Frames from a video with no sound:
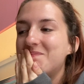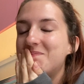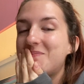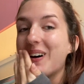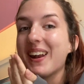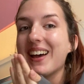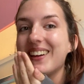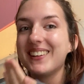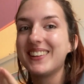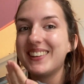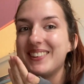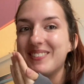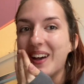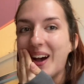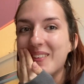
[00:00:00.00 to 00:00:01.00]
But I
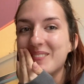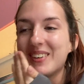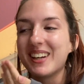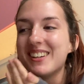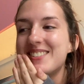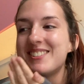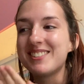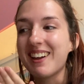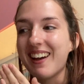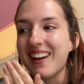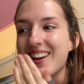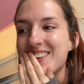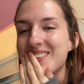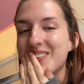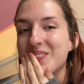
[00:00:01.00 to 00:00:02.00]
I'm
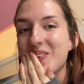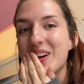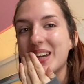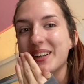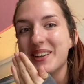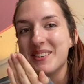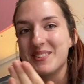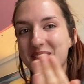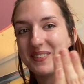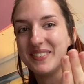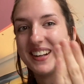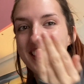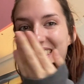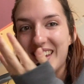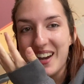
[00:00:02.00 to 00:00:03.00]
concerned that we're going to
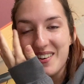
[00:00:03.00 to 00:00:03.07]
dominate the